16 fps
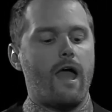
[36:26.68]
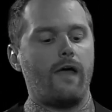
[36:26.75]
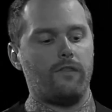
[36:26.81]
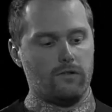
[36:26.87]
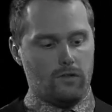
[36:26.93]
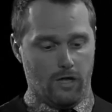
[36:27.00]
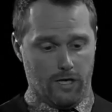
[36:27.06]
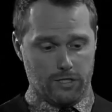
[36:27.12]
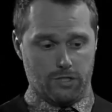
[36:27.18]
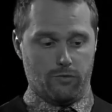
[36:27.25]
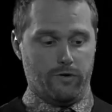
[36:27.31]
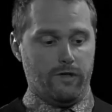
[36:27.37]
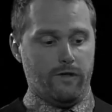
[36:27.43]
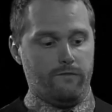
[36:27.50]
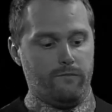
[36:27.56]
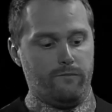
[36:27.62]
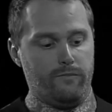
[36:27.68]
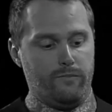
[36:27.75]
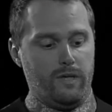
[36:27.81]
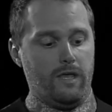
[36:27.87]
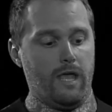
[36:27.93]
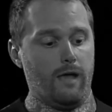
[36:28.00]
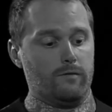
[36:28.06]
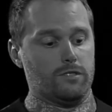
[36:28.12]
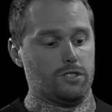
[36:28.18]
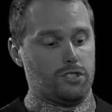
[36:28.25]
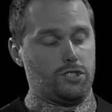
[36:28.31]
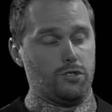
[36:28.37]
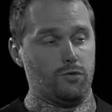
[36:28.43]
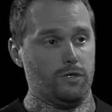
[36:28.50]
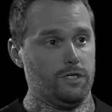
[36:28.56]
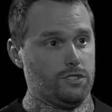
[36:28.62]
had the luxury of being able to
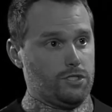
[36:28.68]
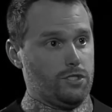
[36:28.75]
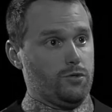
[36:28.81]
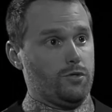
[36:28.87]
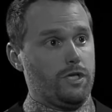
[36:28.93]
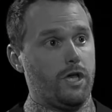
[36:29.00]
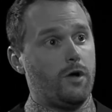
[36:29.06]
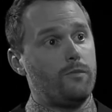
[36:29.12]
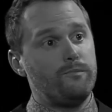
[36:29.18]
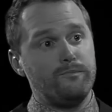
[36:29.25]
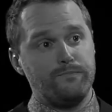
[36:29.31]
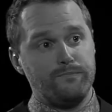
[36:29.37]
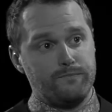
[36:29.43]
shoot in a studio.